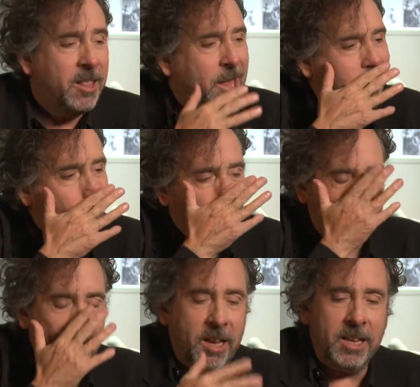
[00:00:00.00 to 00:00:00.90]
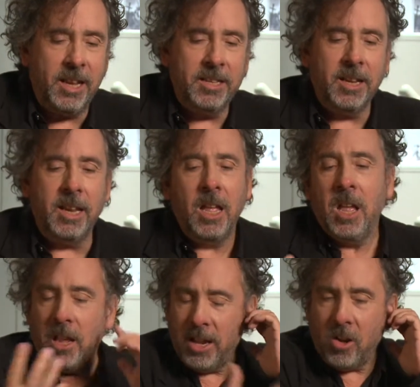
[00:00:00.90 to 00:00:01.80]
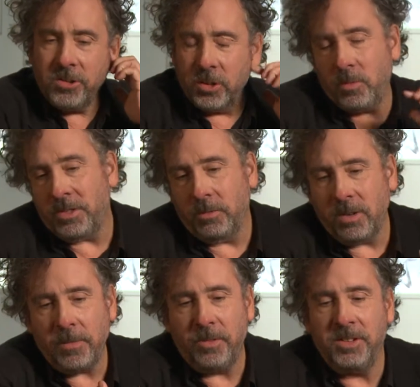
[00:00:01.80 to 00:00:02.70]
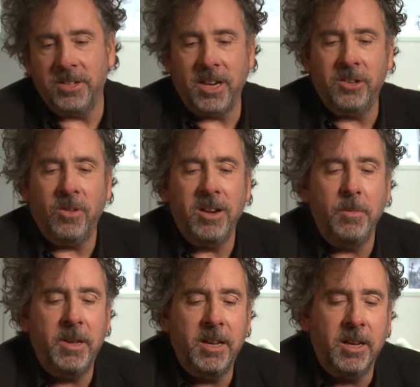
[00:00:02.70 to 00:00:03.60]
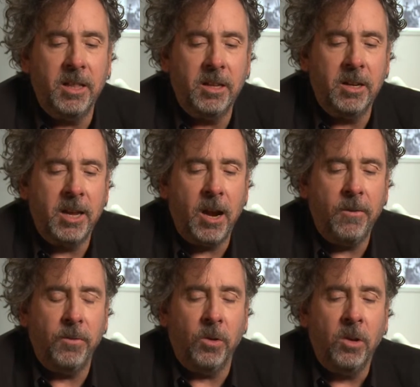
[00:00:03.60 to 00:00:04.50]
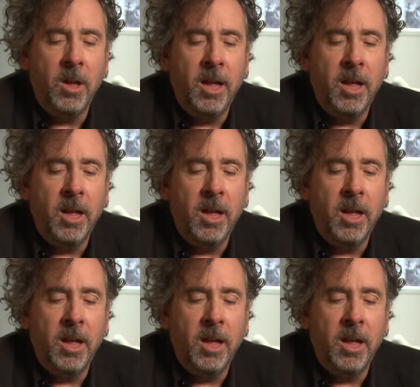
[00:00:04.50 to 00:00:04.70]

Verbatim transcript: that's the whole thing. It's like, and also with the references, I tried to be careful.